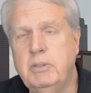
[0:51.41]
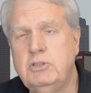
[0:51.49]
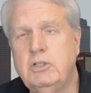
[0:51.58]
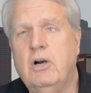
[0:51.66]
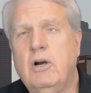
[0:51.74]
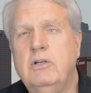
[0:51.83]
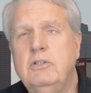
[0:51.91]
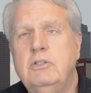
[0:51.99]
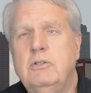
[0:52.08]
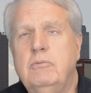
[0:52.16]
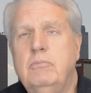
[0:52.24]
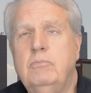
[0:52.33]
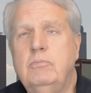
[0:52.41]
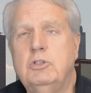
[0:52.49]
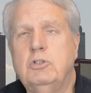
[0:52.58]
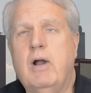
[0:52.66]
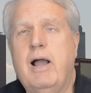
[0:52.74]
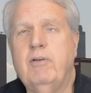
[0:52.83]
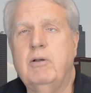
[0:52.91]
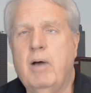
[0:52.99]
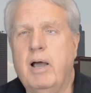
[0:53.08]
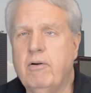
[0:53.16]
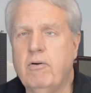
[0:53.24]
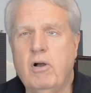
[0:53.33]
but turned to describing
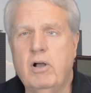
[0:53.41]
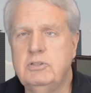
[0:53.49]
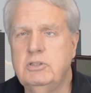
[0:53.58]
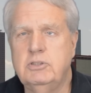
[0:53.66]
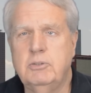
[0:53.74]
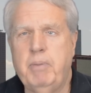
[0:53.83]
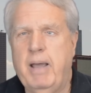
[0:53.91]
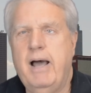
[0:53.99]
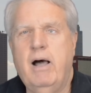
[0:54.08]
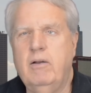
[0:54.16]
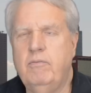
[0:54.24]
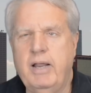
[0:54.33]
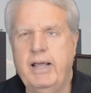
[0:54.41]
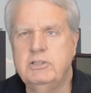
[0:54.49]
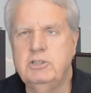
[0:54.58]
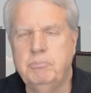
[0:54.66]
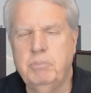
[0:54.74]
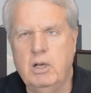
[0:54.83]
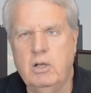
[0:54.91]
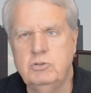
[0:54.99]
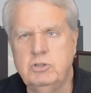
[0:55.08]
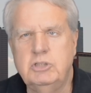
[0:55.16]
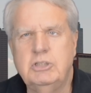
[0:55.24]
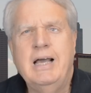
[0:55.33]
Mike Ross as a pal of Nancy
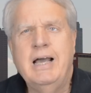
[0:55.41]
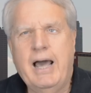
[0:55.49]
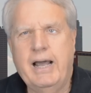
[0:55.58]
Pelosi's.